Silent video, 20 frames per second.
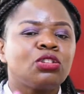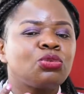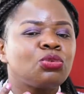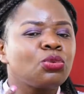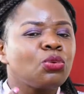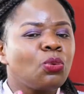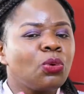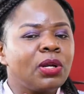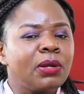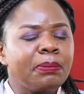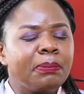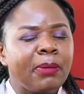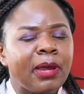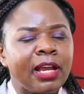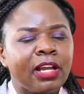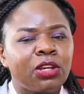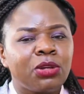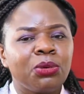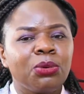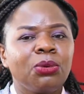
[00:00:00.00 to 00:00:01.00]
will
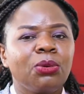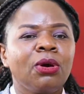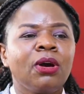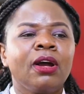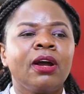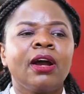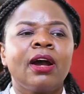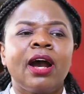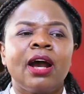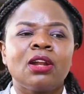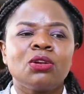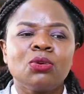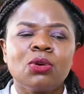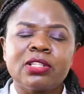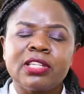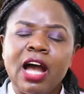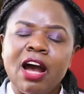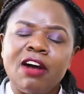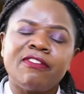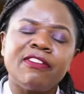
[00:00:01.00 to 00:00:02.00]
make you not
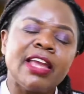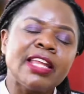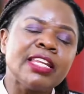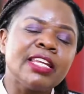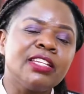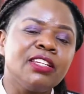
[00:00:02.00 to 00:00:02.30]
have any